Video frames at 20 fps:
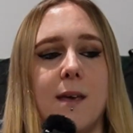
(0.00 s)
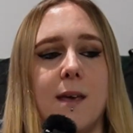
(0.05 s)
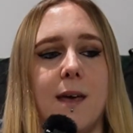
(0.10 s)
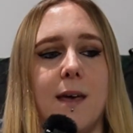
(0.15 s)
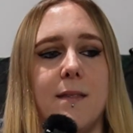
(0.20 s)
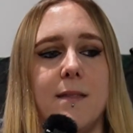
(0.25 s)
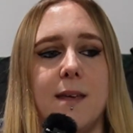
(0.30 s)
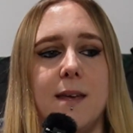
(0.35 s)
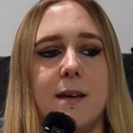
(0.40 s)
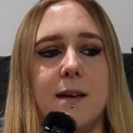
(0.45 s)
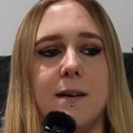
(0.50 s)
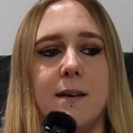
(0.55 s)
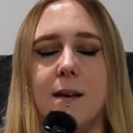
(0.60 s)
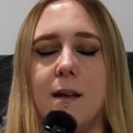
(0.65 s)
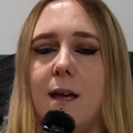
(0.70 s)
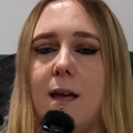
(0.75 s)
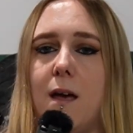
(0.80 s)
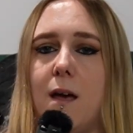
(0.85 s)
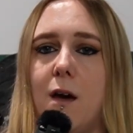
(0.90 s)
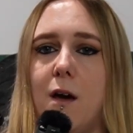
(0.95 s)
and then
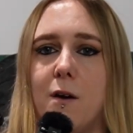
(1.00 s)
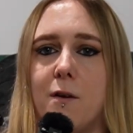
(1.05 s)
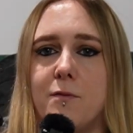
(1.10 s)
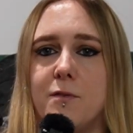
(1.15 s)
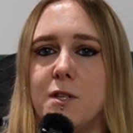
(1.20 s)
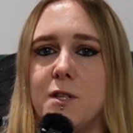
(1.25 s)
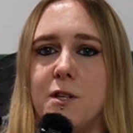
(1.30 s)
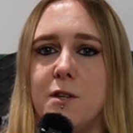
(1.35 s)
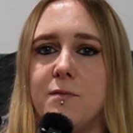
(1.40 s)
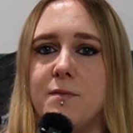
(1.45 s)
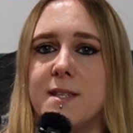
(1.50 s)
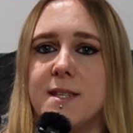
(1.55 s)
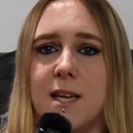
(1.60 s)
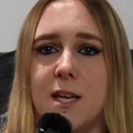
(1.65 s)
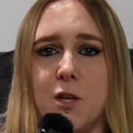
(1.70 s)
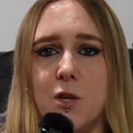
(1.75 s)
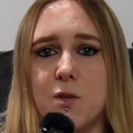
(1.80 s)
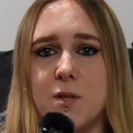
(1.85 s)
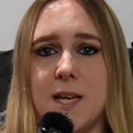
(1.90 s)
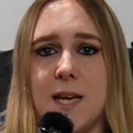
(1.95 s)
after you've
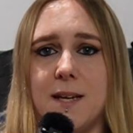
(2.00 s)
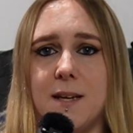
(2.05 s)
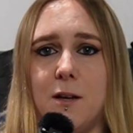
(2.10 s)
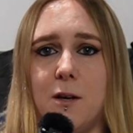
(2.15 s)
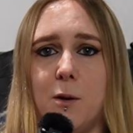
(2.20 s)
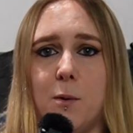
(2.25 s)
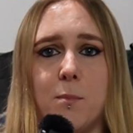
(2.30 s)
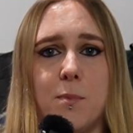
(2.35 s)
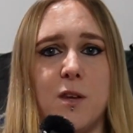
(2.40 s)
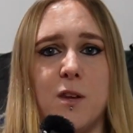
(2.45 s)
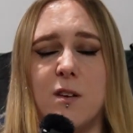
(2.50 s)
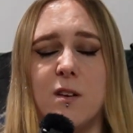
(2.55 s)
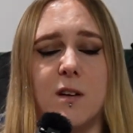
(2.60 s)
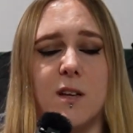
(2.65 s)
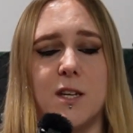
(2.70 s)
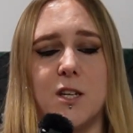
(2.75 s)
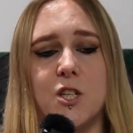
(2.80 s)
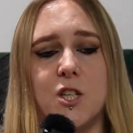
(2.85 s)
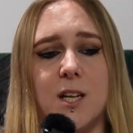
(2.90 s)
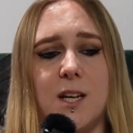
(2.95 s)
set your tent up you can
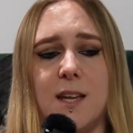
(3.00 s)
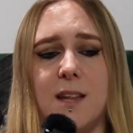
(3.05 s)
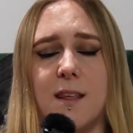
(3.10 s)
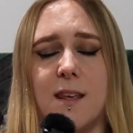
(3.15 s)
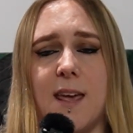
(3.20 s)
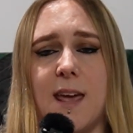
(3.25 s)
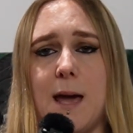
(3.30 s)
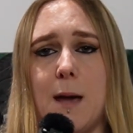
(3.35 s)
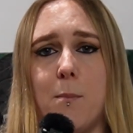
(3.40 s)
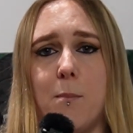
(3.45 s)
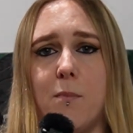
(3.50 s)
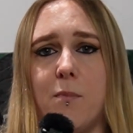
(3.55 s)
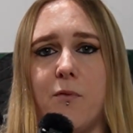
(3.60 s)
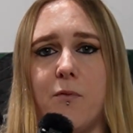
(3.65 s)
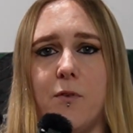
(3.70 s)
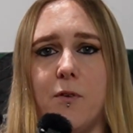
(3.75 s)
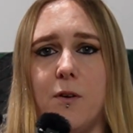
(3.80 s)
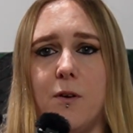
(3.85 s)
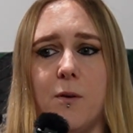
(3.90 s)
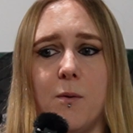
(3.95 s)
like chill at the camp
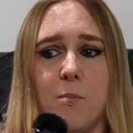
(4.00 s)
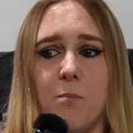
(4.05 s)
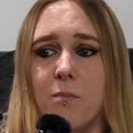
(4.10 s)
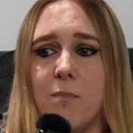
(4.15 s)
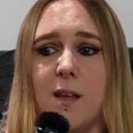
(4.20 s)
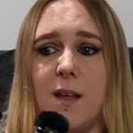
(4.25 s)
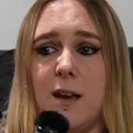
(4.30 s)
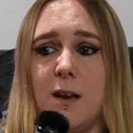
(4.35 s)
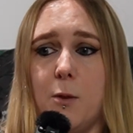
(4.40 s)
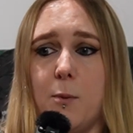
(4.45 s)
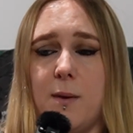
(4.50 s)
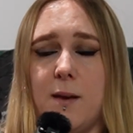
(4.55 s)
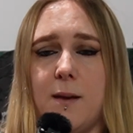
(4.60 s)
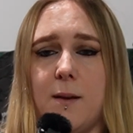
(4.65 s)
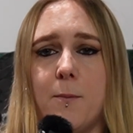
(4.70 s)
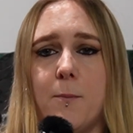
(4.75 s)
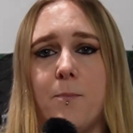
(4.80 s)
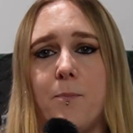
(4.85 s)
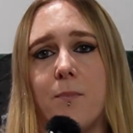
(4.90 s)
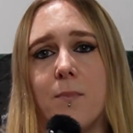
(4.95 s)
for a little bit,